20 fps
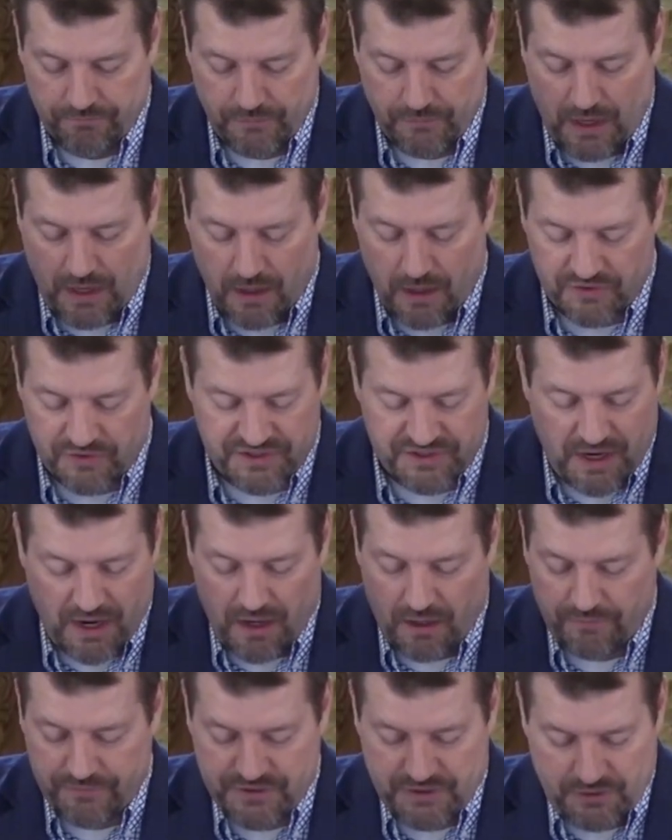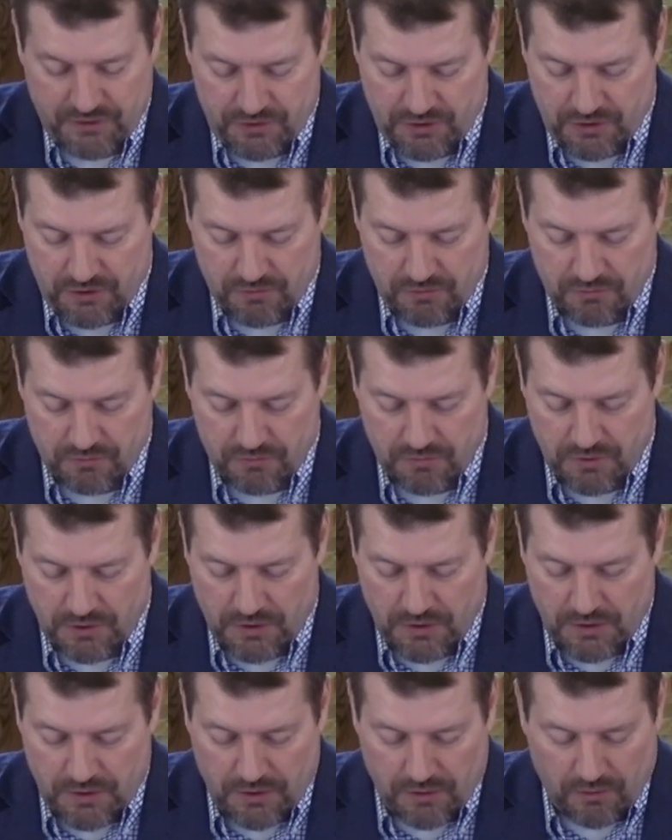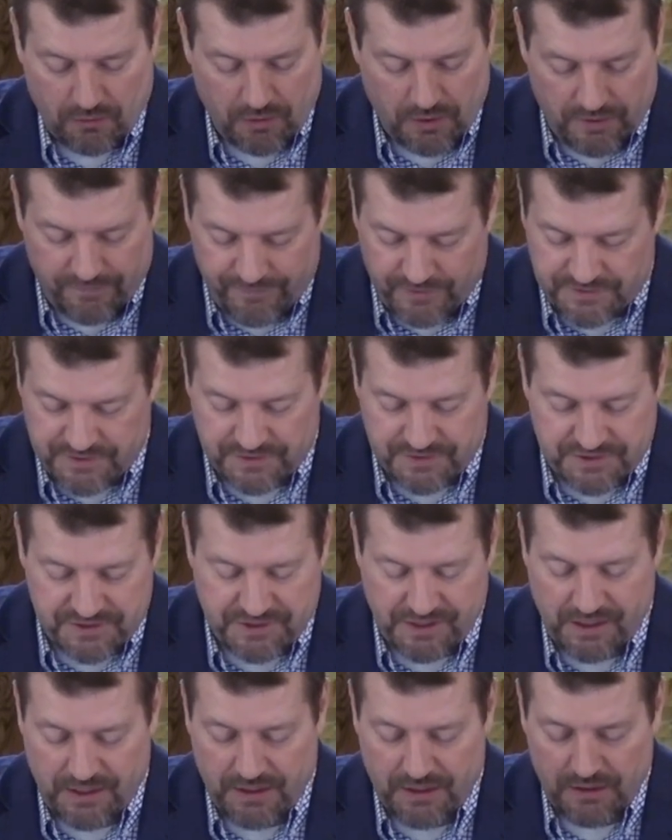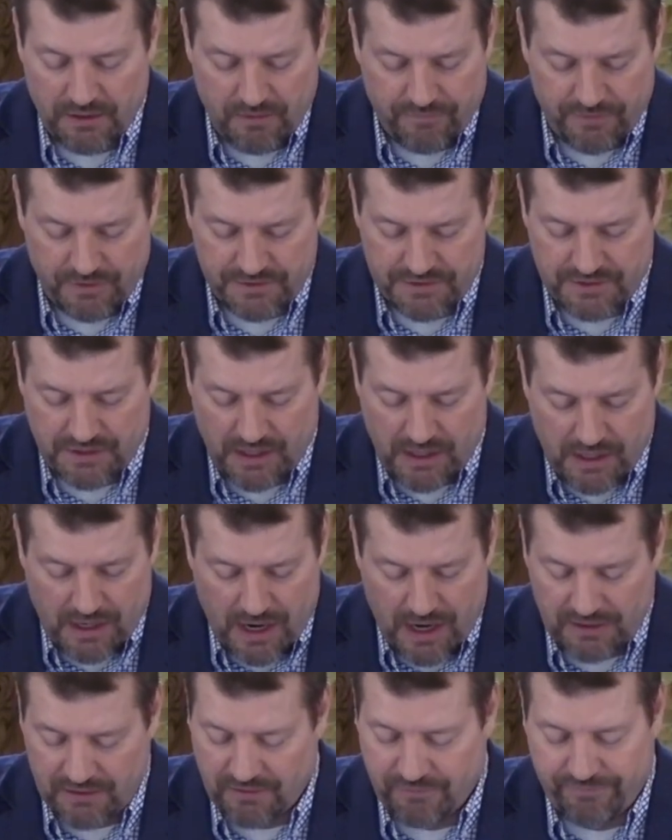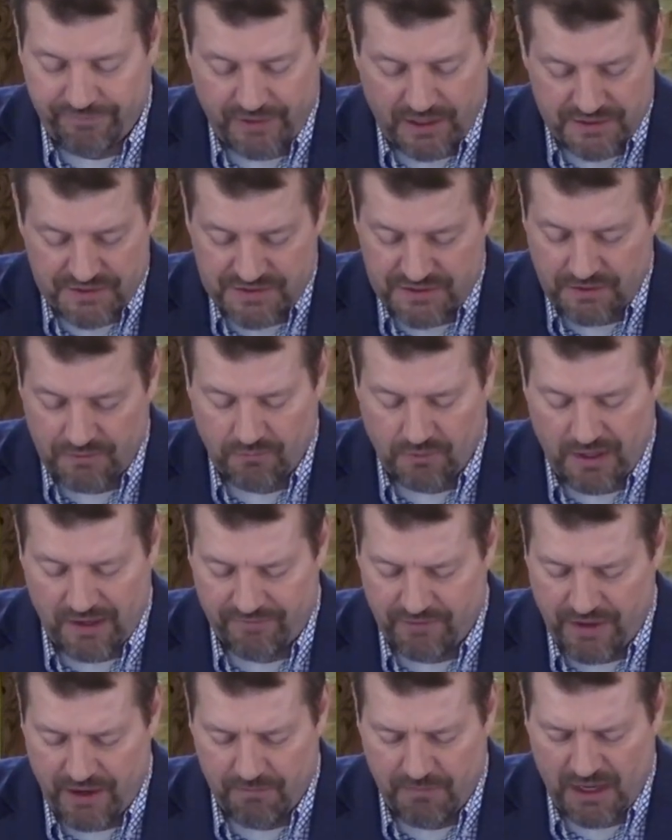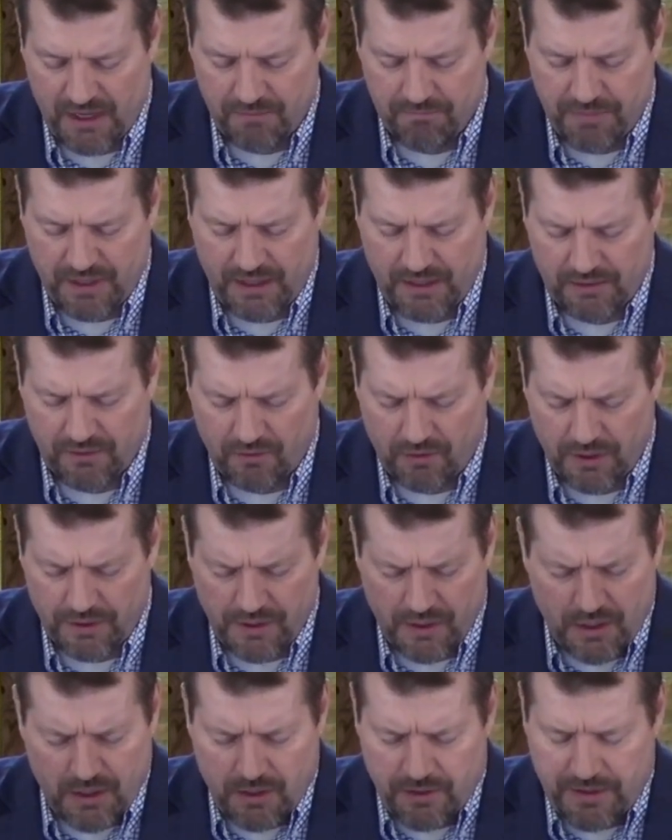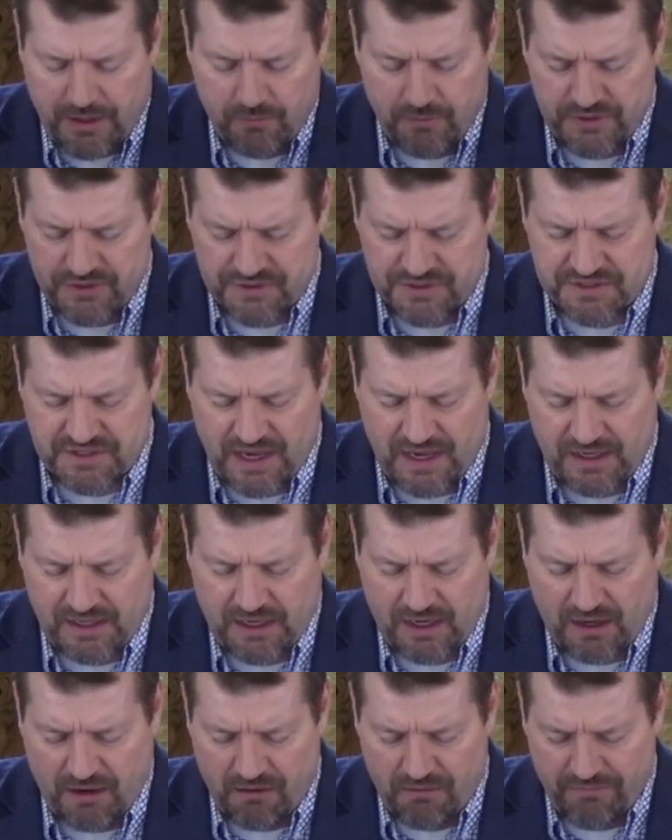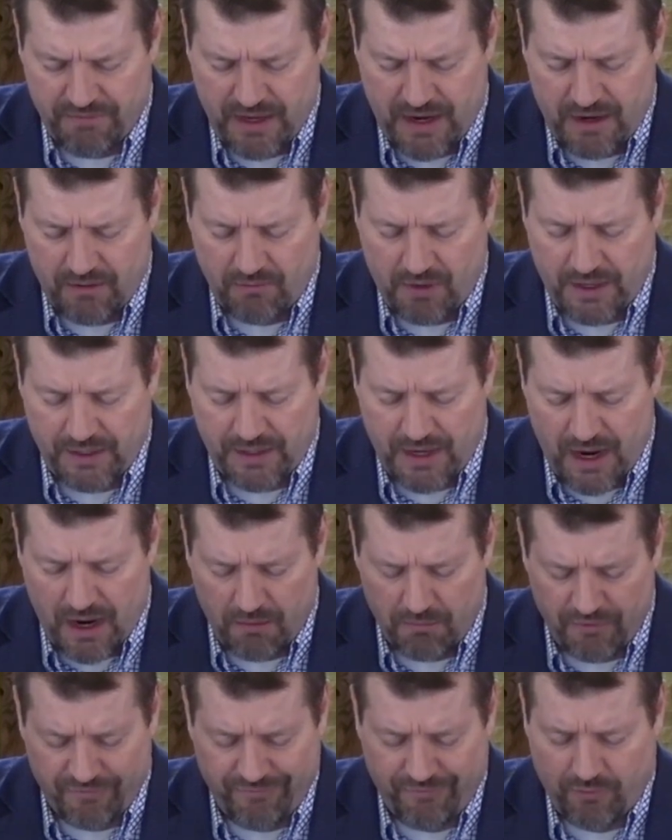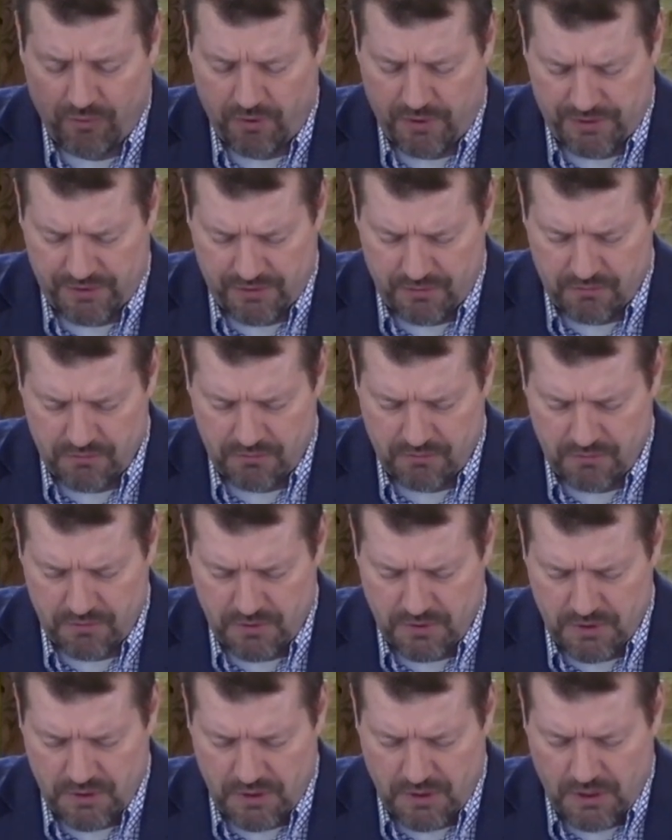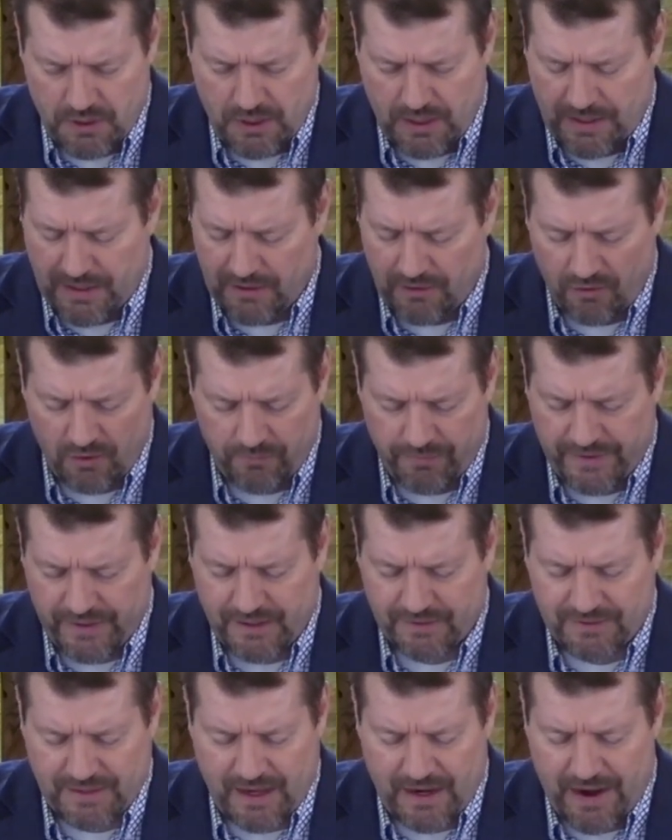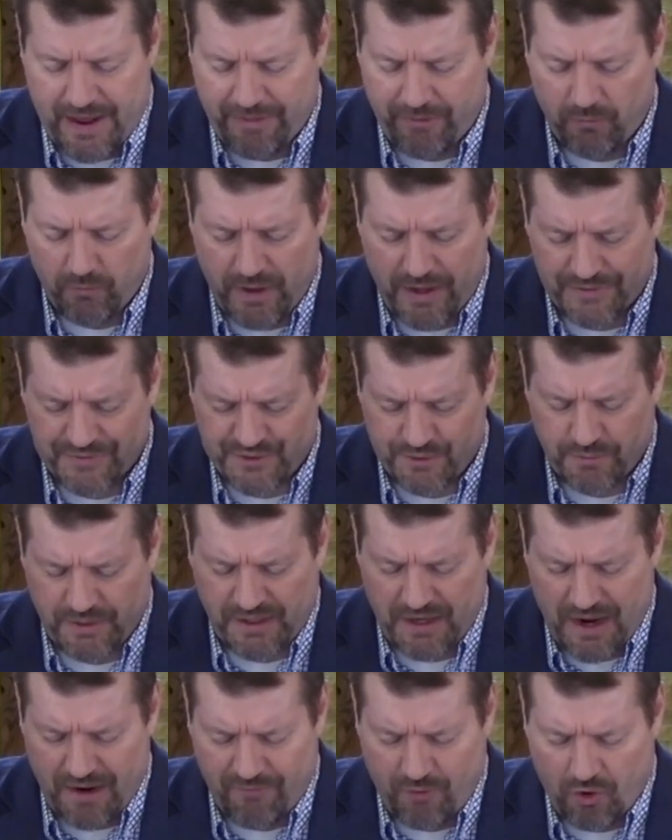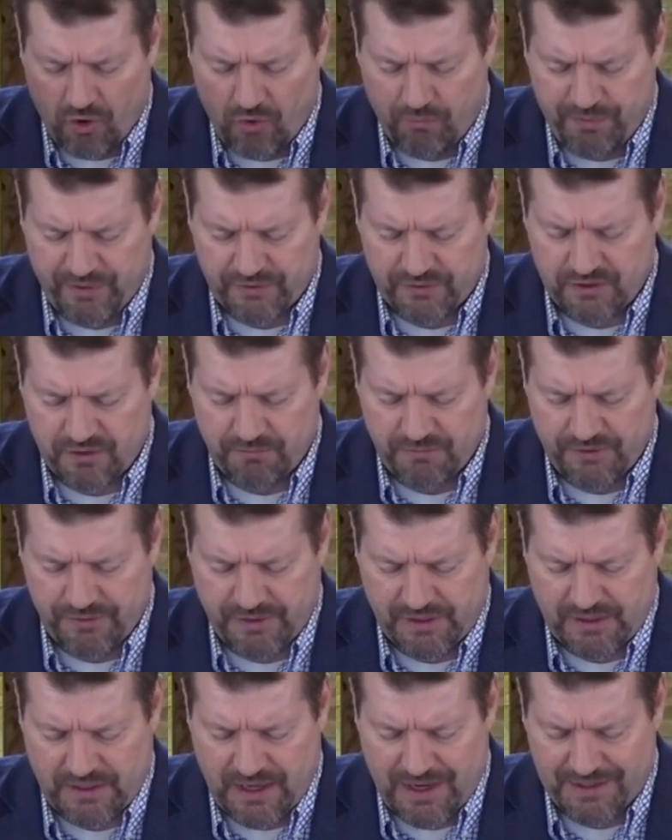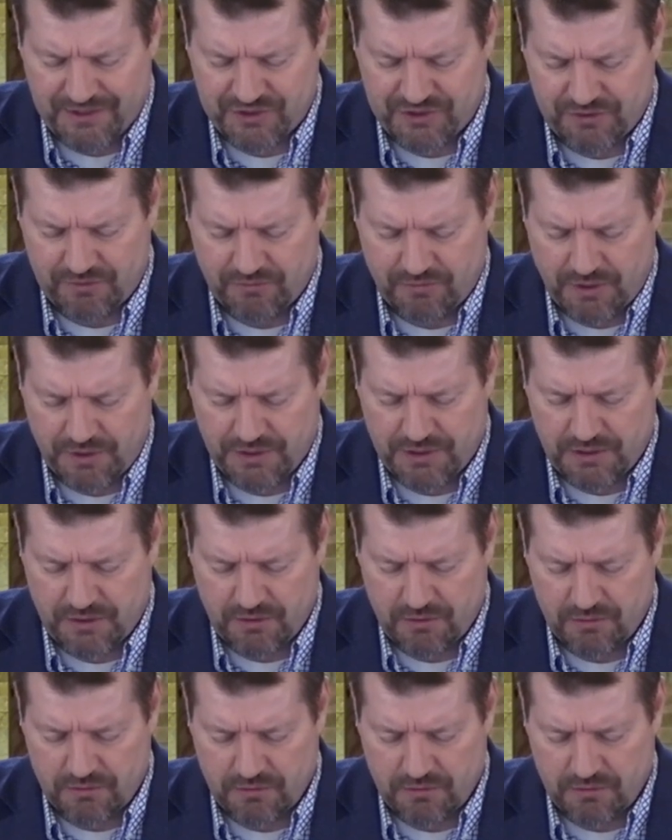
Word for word: ourselves and you, Lord, if it's a sin, if it's an unconfessed sin, whatever that may be, Lord, that we just take care of that right now before you. And Lord, we get that out of the way so we can have open communication with you.